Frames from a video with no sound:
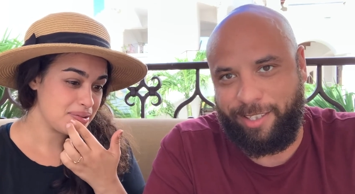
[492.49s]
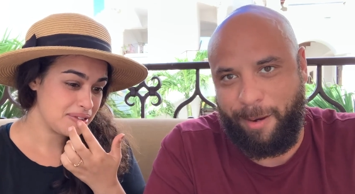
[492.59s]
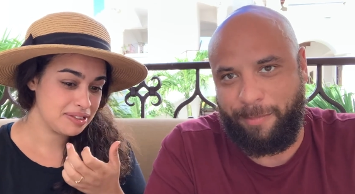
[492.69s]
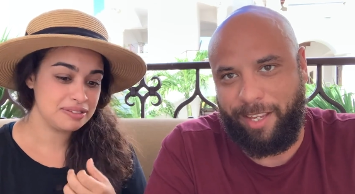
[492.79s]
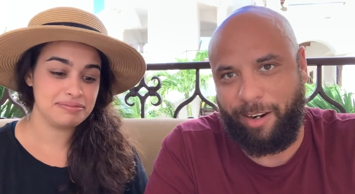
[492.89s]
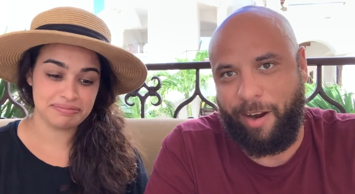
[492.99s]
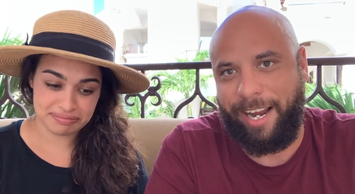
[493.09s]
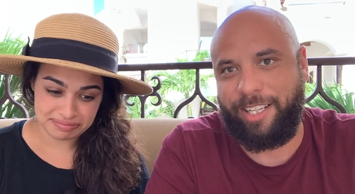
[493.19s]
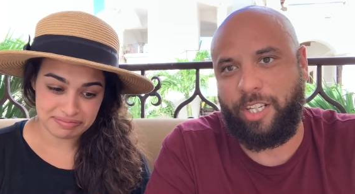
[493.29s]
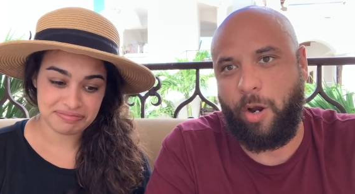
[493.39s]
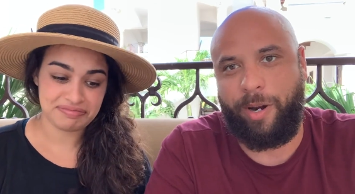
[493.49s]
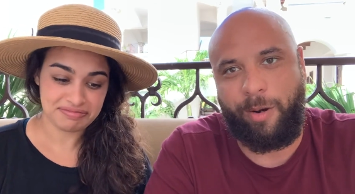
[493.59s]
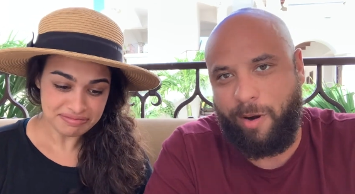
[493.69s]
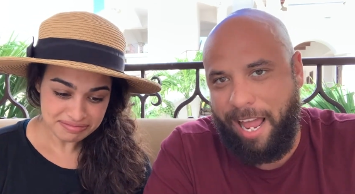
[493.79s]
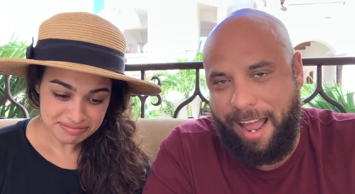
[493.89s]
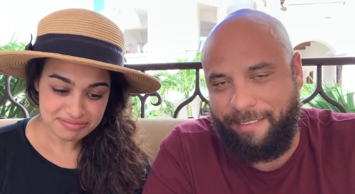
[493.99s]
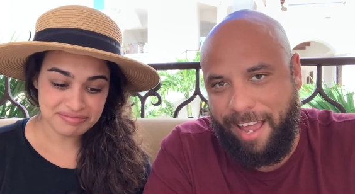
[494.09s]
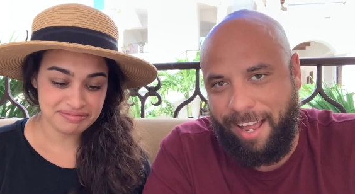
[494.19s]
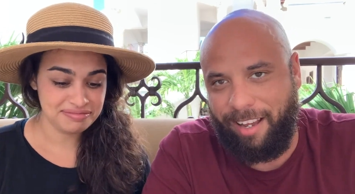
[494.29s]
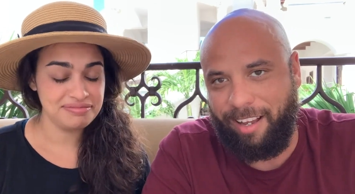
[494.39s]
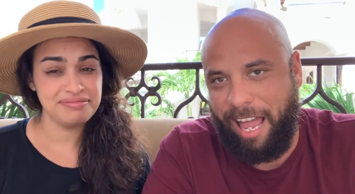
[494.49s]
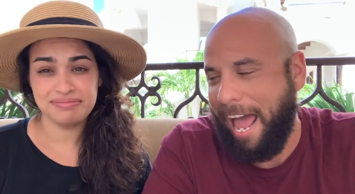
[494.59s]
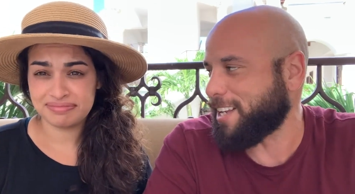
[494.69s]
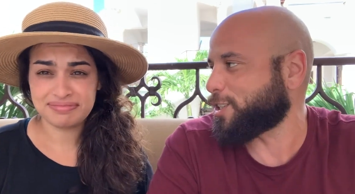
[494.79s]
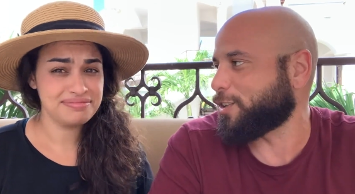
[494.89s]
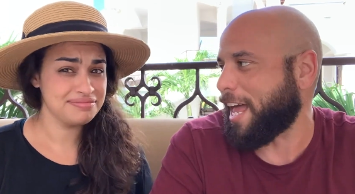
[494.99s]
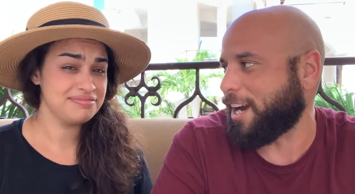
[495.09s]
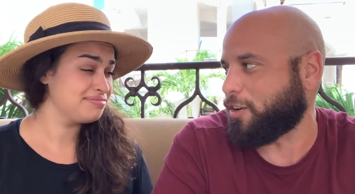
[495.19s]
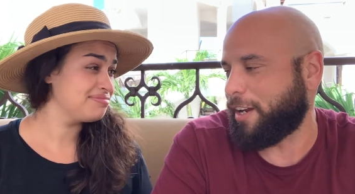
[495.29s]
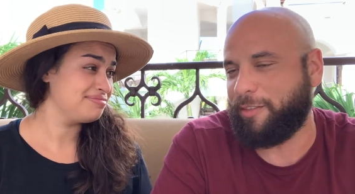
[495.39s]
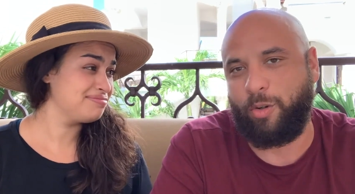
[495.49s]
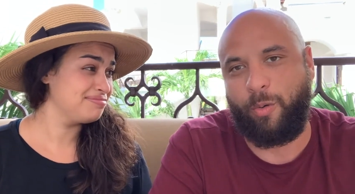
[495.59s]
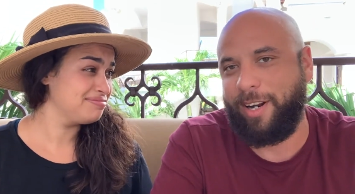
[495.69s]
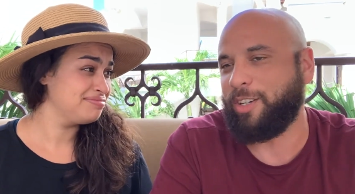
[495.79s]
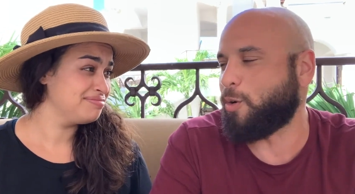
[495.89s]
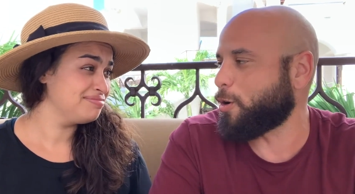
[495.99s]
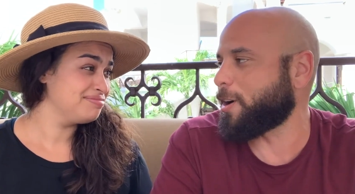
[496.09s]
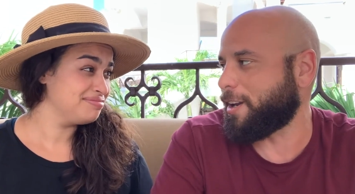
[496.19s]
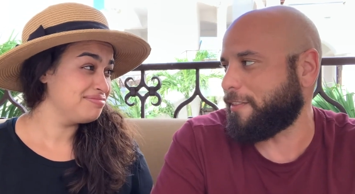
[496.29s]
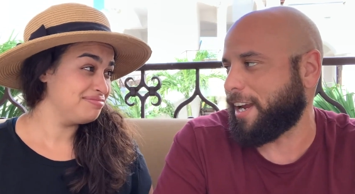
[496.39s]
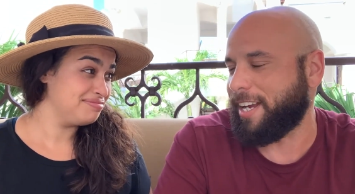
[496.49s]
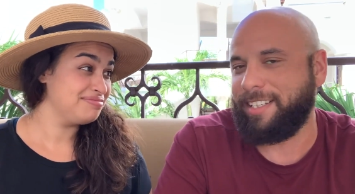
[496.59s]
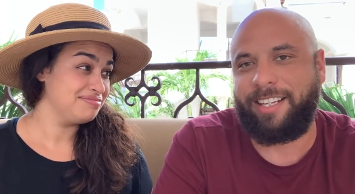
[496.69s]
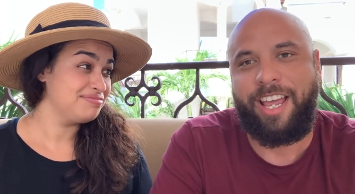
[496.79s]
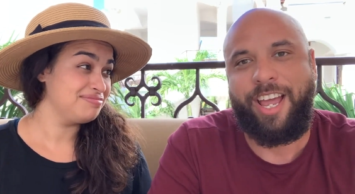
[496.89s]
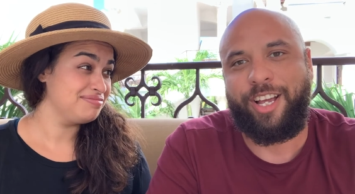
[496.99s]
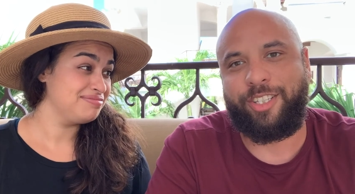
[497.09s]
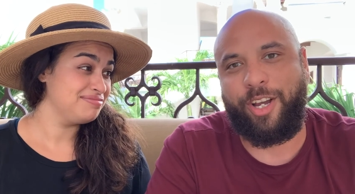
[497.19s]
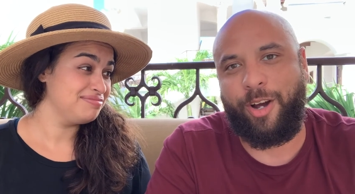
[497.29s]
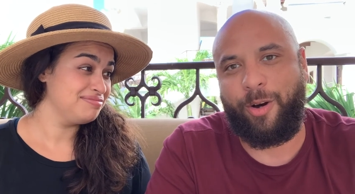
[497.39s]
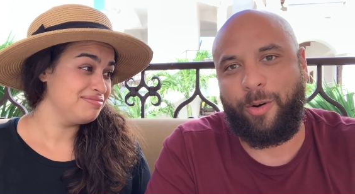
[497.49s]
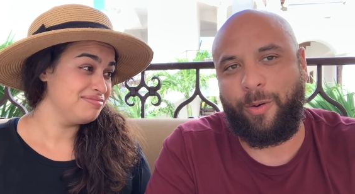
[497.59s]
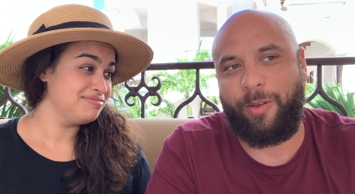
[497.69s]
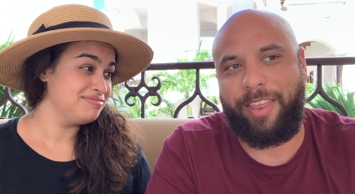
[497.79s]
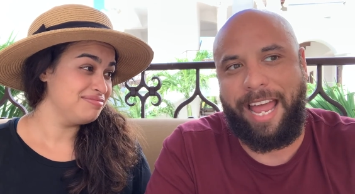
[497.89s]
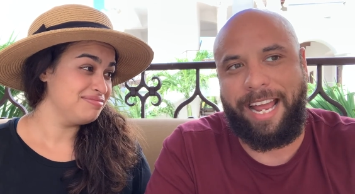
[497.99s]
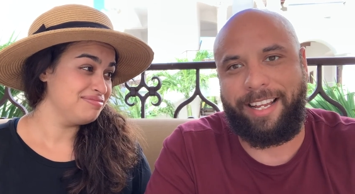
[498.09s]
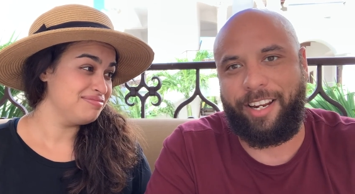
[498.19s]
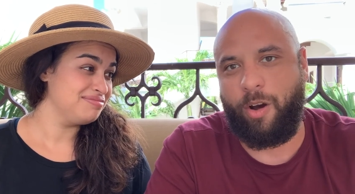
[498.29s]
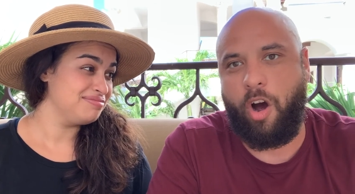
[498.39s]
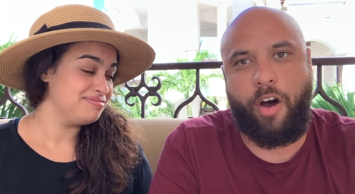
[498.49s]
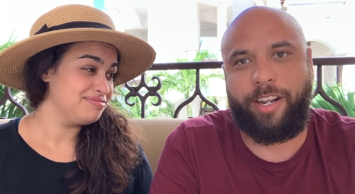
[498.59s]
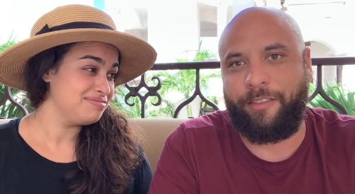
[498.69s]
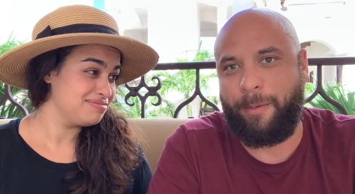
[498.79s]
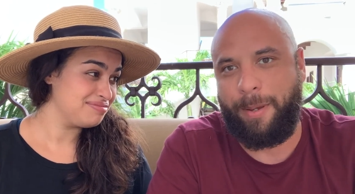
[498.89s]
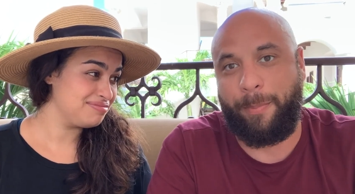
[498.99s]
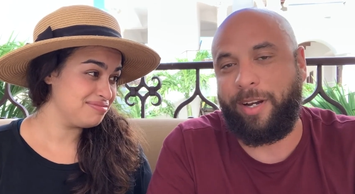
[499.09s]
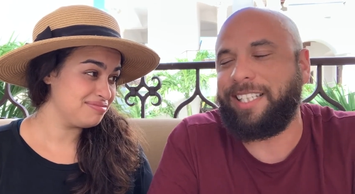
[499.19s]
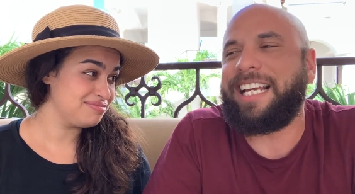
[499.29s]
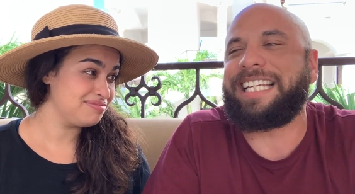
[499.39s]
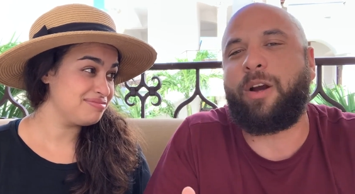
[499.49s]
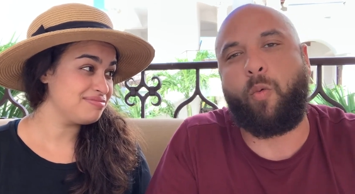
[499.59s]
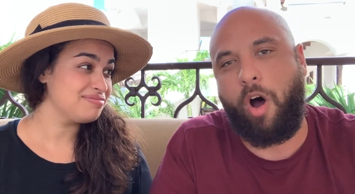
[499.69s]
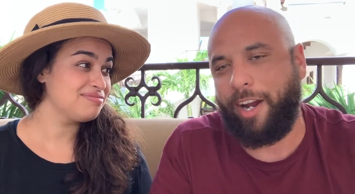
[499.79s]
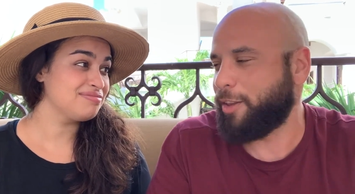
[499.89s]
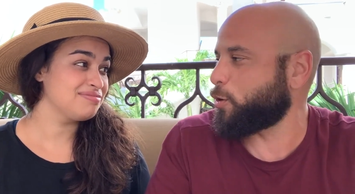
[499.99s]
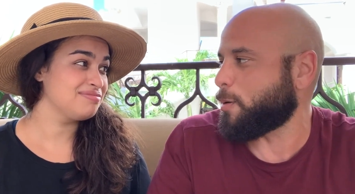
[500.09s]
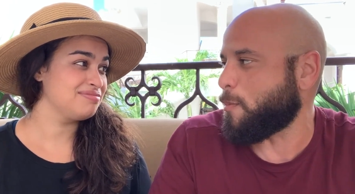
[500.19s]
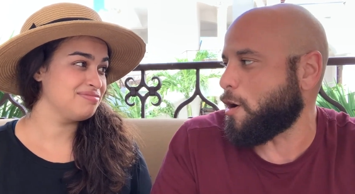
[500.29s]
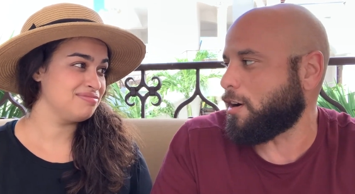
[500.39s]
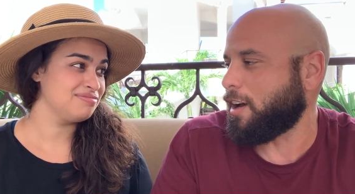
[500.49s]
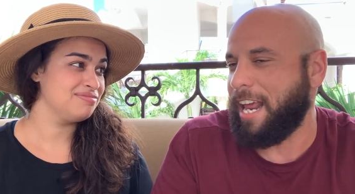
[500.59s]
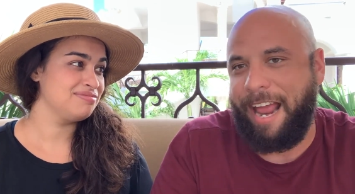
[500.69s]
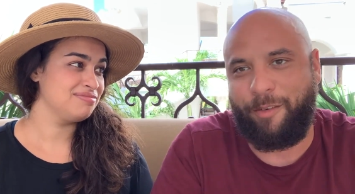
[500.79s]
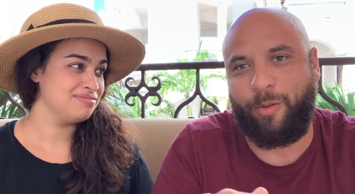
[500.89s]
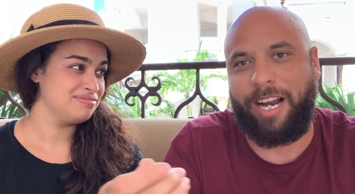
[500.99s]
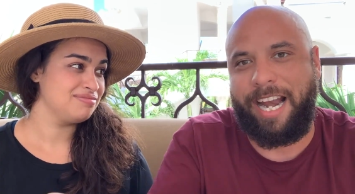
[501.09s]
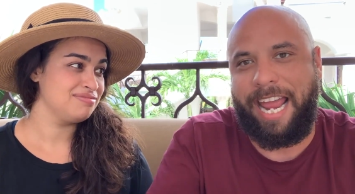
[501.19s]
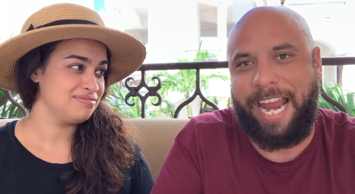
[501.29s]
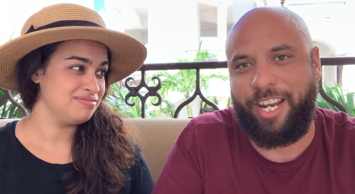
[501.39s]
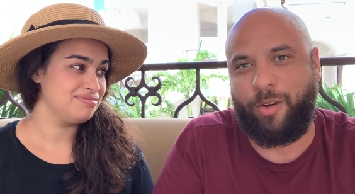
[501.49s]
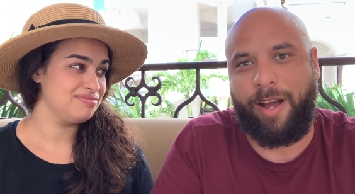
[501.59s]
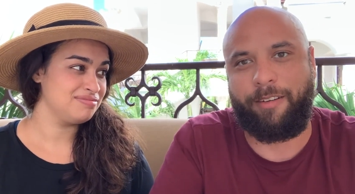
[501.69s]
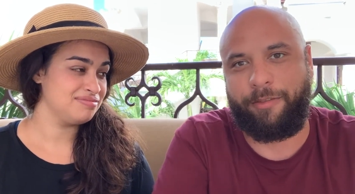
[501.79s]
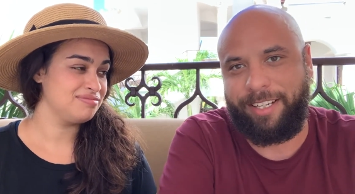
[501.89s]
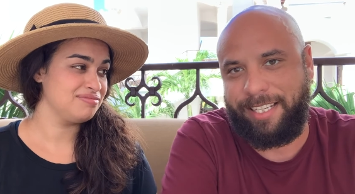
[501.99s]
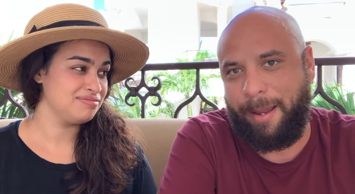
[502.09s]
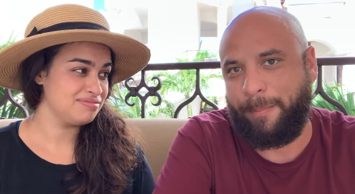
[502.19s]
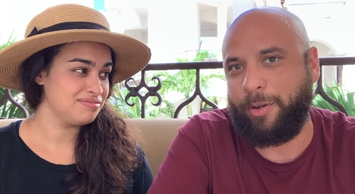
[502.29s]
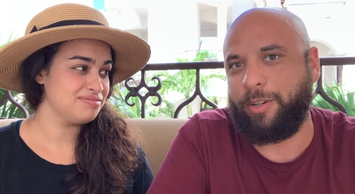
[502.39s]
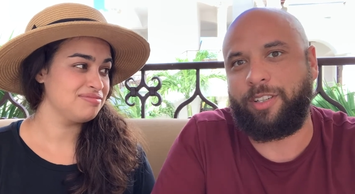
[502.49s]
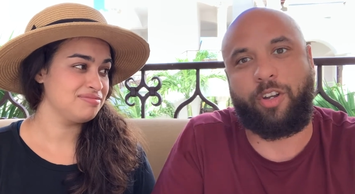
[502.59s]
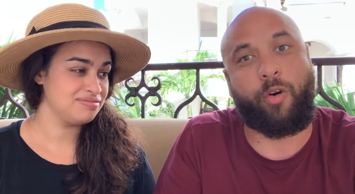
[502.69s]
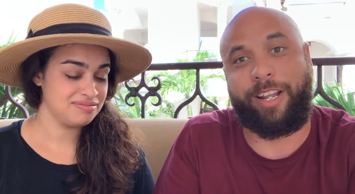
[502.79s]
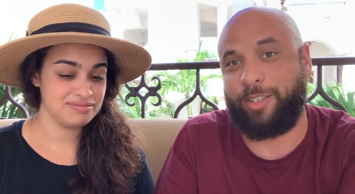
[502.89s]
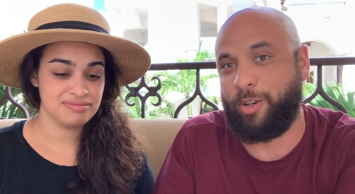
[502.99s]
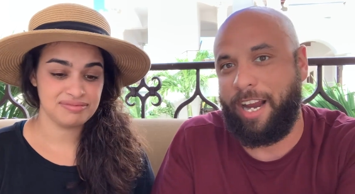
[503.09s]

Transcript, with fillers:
Speaker 1: something, right? So we didn't want to have that hassle, that grief, so we wanted to order in advance, so that all the different people, it's like walking through the mall and everyone kind of handing you out free samples, oh, let's do your